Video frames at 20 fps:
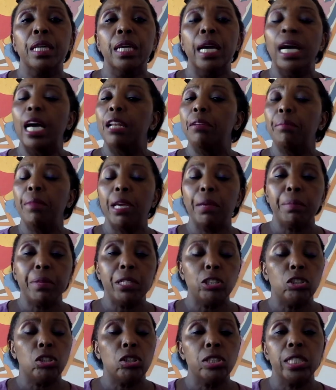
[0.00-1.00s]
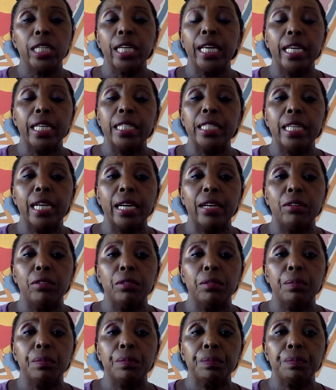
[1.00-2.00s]
And maybe jotting it
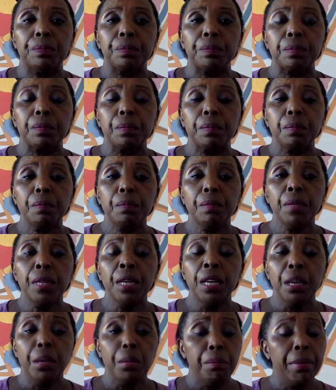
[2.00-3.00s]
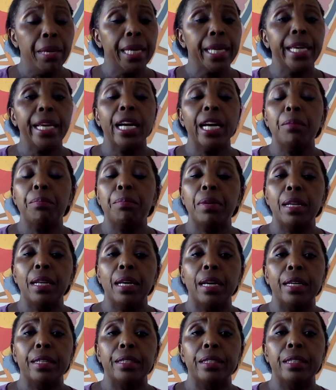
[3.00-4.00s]
down, making a
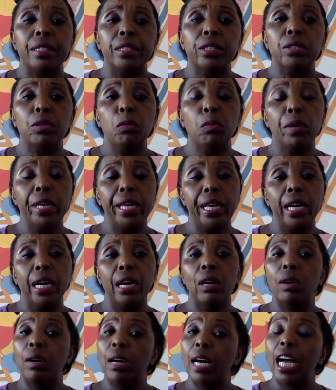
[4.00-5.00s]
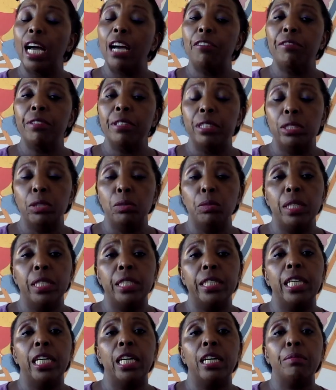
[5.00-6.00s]
plan. So we are having to
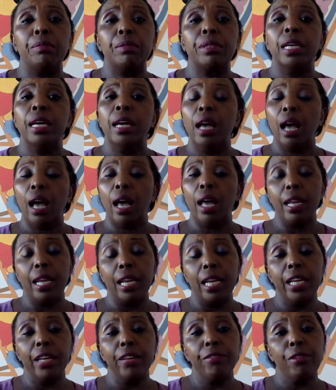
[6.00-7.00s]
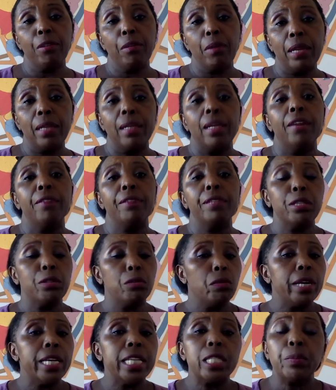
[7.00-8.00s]
adapt and live our lives in
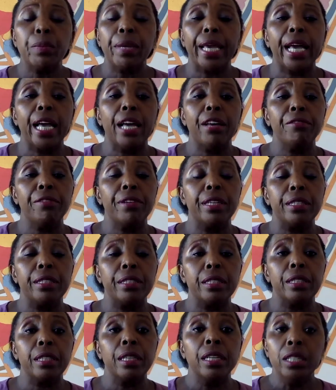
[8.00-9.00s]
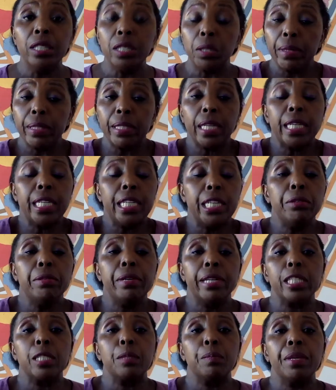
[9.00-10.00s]
ways we haven't. So it's a new
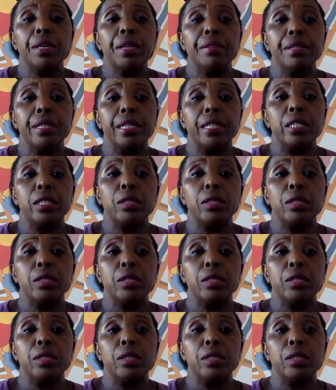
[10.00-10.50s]
experience.